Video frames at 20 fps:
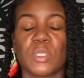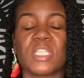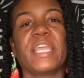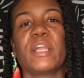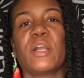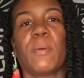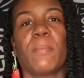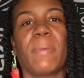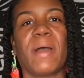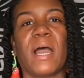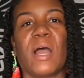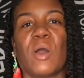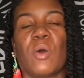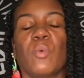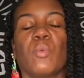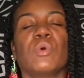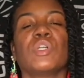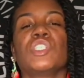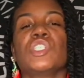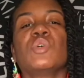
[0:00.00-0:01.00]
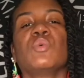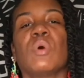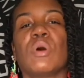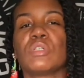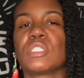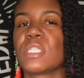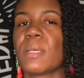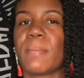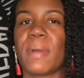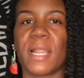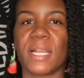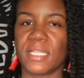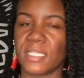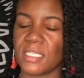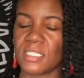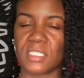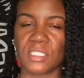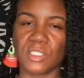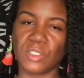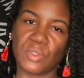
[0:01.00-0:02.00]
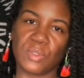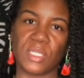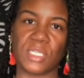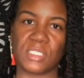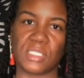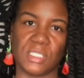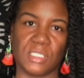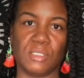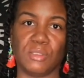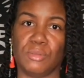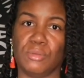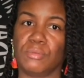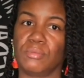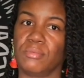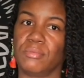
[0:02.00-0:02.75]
Think about, would you want somebody else to do that to you?